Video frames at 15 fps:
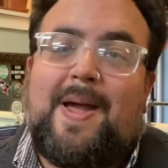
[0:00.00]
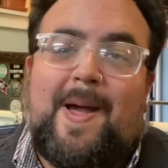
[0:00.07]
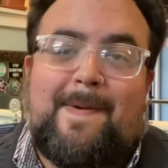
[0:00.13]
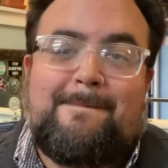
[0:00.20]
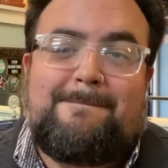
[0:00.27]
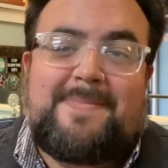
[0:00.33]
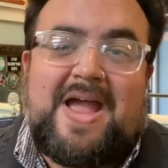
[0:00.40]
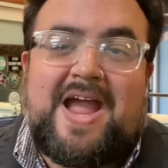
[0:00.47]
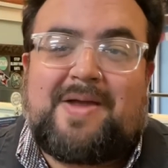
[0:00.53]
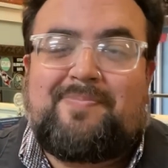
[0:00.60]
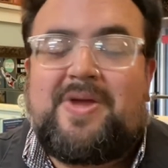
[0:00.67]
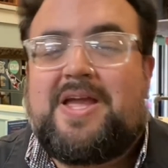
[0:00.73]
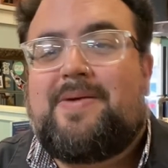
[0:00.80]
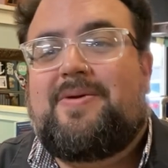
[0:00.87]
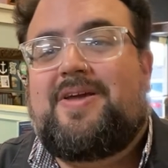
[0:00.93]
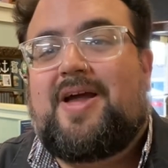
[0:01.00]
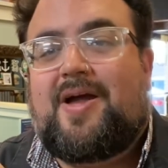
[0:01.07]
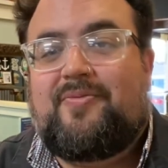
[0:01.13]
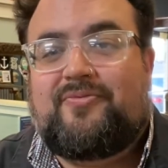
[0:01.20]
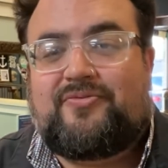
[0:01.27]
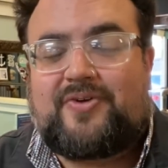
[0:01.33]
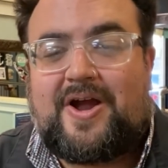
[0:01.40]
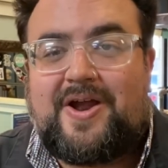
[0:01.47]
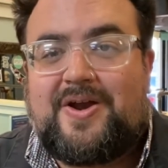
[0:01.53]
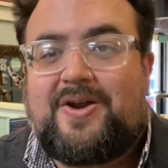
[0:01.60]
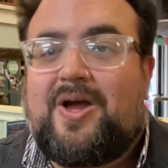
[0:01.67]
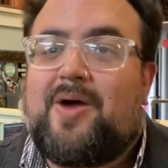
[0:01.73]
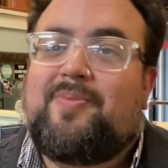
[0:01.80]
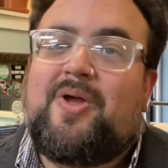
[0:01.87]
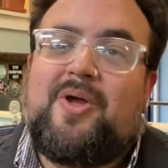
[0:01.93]
I'm back, baby. I'm fired
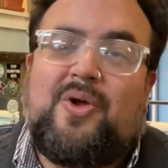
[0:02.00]
up.